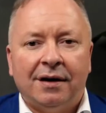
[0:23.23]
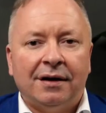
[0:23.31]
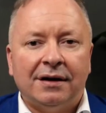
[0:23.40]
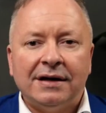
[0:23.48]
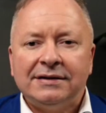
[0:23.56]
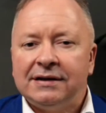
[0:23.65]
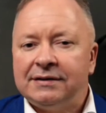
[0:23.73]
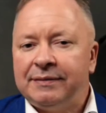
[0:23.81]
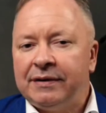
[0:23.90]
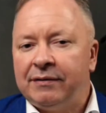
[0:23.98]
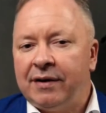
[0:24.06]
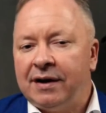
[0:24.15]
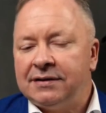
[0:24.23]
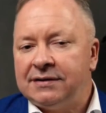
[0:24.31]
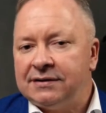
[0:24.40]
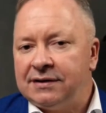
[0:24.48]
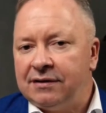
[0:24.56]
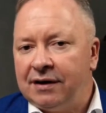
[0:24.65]
LASIK has been around
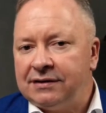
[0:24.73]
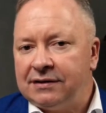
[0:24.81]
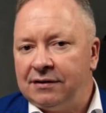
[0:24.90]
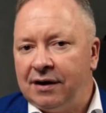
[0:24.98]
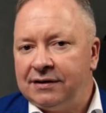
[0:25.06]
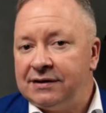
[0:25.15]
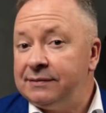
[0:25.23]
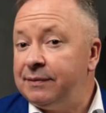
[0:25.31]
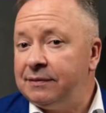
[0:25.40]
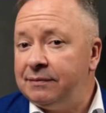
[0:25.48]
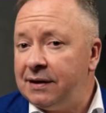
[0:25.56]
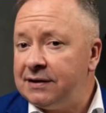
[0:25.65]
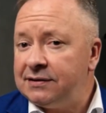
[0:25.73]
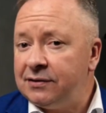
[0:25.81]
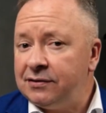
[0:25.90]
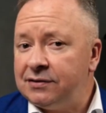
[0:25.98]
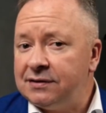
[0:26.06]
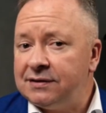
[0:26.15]
since the 1990s, but many
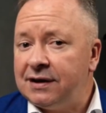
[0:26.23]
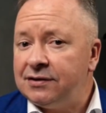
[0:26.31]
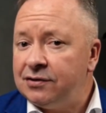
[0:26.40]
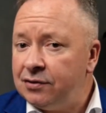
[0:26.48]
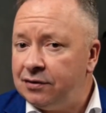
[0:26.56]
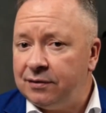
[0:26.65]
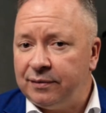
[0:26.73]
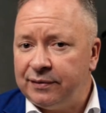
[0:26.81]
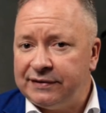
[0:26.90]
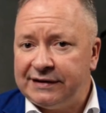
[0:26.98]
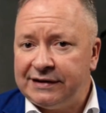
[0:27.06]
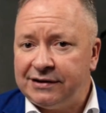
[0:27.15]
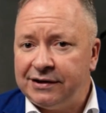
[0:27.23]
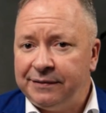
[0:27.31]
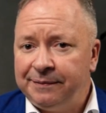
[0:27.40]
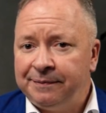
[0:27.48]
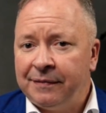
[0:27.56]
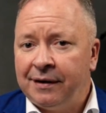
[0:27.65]
surgeons are new to the procedure.
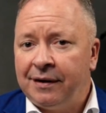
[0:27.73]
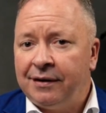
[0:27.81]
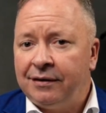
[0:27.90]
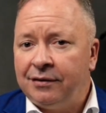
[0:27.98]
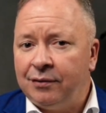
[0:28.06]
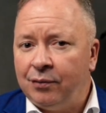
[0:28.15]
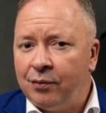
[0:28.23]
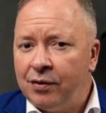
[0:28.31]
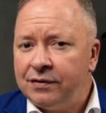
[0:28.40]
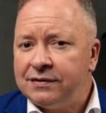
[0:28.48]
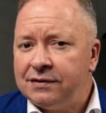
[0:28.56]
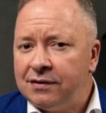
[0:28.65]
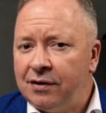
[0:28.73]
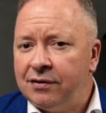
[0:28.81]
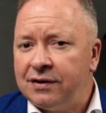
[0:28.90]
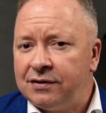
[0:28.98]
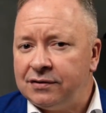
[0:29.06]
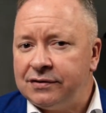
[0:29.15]
You want to know
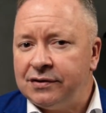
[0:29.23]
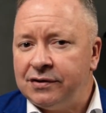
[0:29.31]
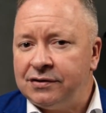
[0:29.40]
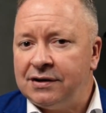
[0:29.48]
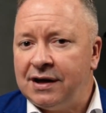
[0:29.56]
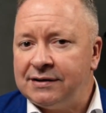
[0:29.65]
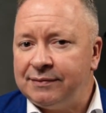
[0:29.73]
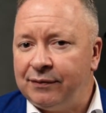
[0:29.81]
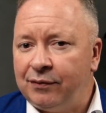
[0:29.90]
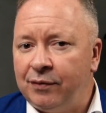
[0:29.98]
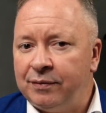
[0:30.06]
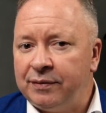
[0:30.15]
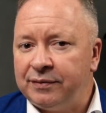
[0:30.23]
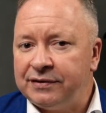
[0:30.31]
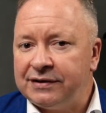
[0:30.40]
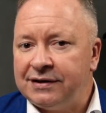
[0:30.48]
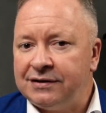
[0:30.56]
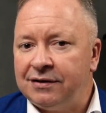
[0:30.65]
that your surgeon has performed the
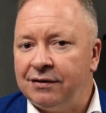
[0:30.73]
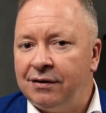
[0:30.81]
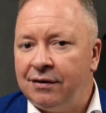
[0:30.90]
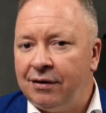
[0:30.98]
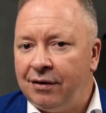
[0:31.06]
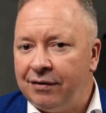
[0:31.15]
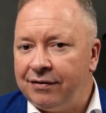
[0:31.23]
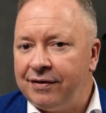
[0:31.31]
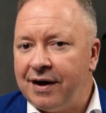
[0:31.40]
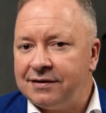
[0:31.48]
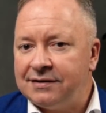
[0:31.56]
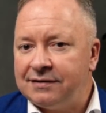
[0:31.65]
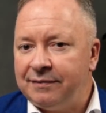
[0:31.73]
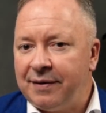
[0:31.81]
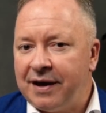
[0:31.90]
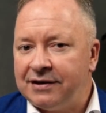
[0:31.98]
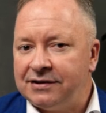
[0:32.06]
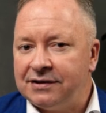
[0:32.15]
procedure on thousands of
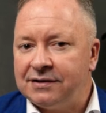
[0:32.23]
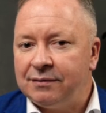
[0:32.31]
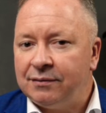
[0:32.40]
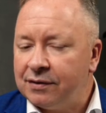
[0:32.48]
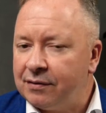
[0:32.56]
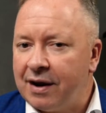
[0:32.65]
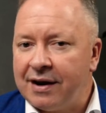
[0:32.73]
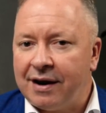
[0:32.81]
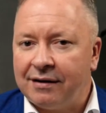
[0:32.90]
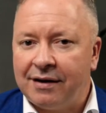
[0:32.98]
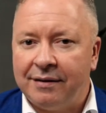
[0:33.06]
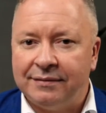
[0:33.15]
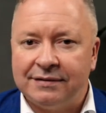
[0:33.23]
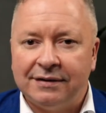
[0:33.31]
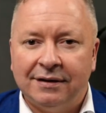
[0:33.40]
patients with great outcomes.